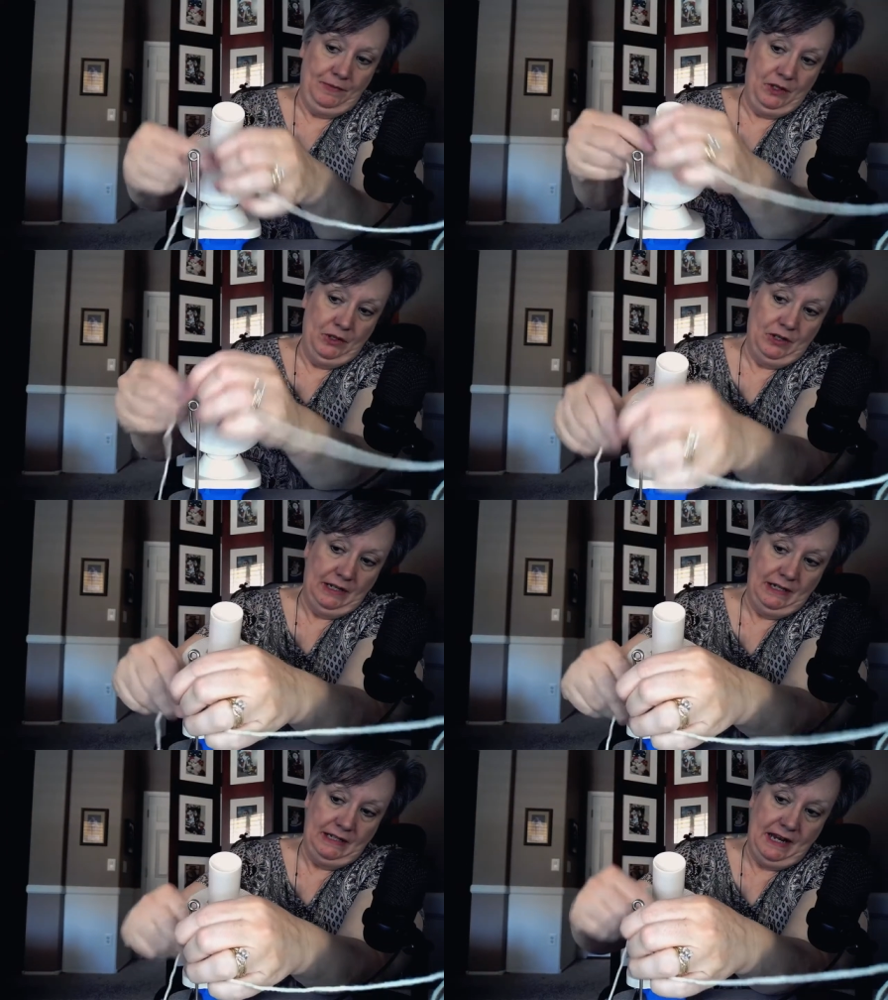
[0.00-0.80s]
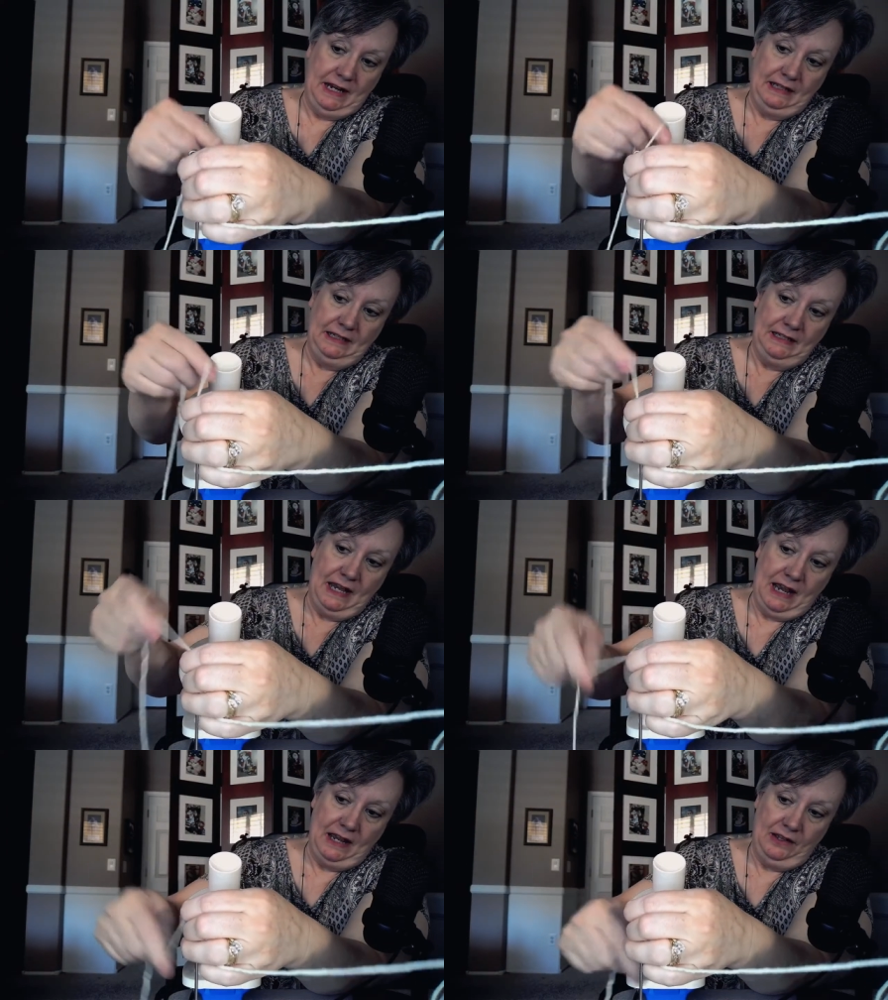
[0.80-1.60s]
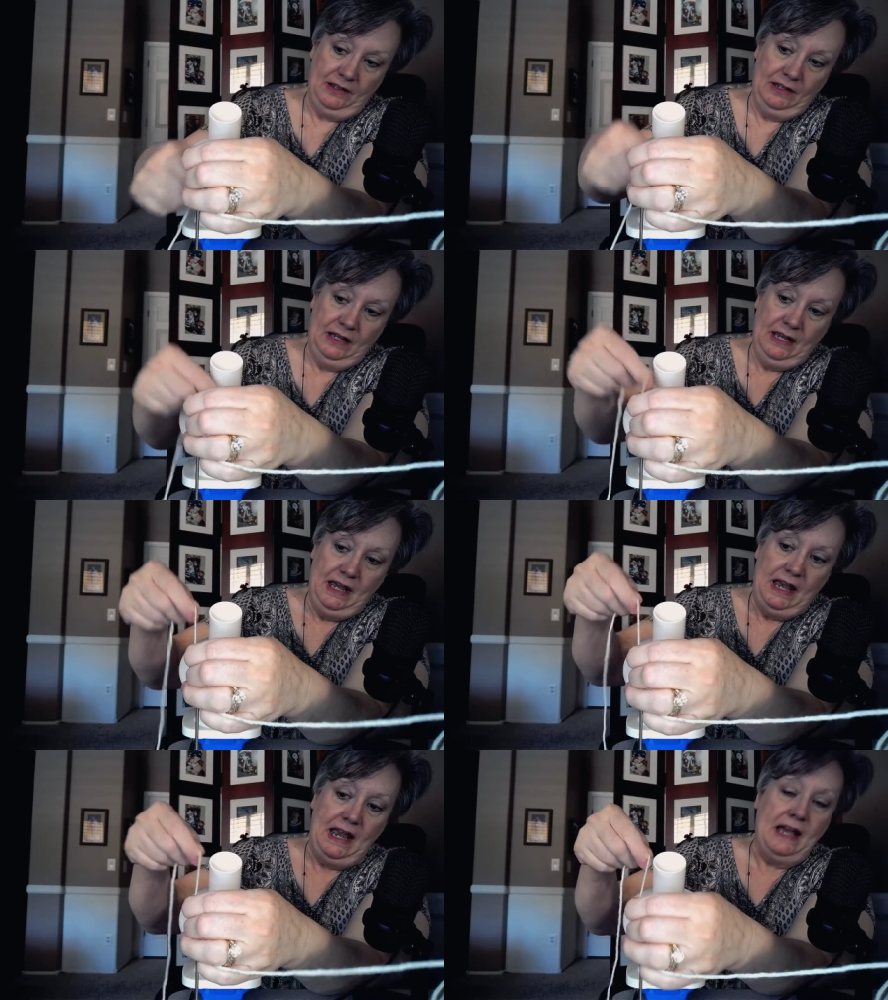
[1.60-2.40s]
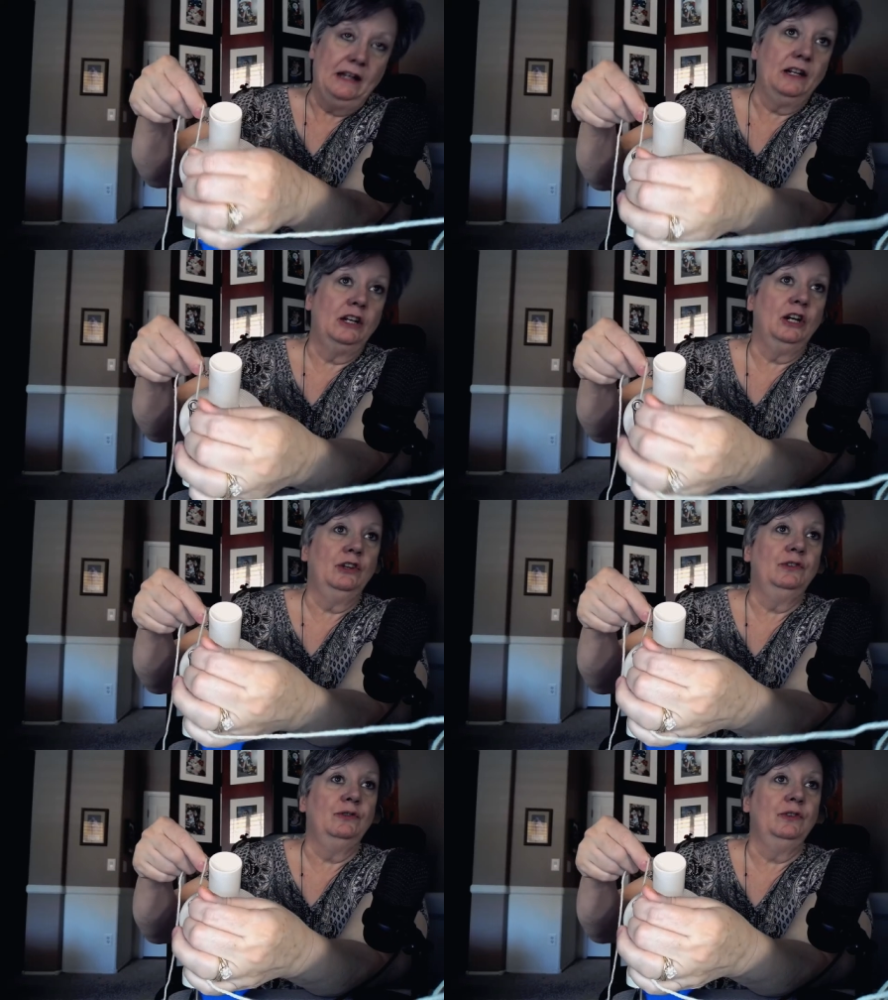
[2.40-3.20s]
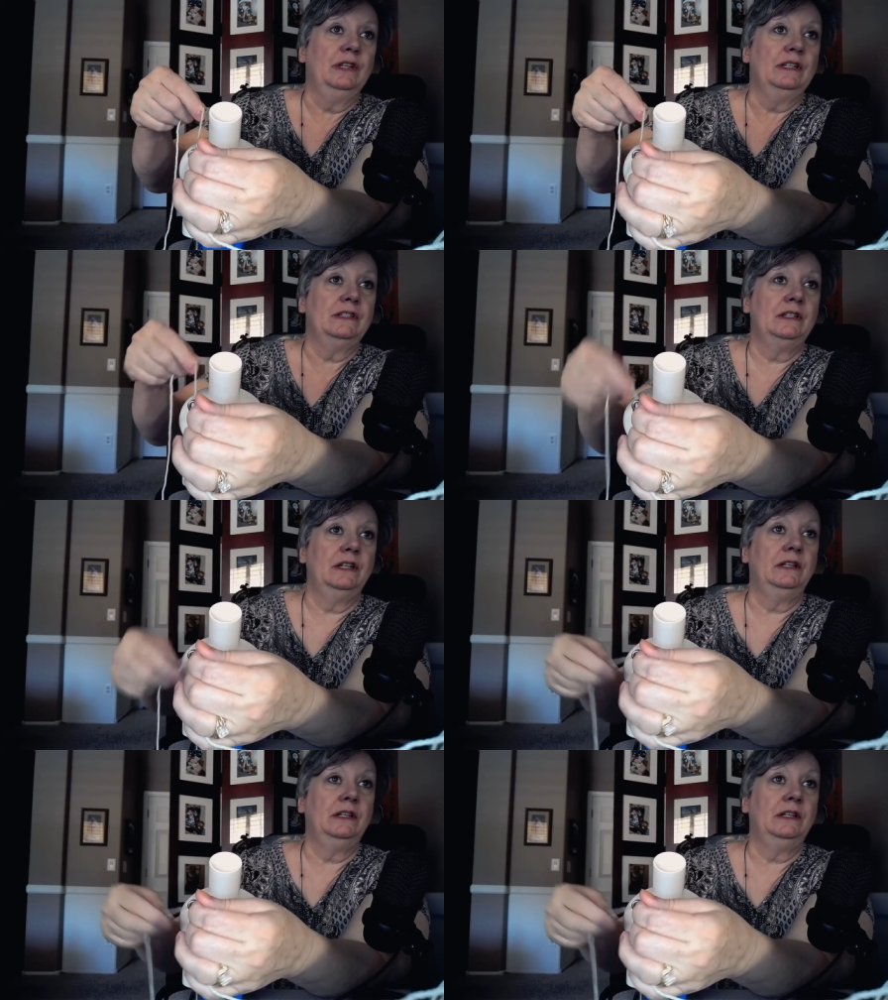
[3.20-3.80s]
you're going to take the tail and go through this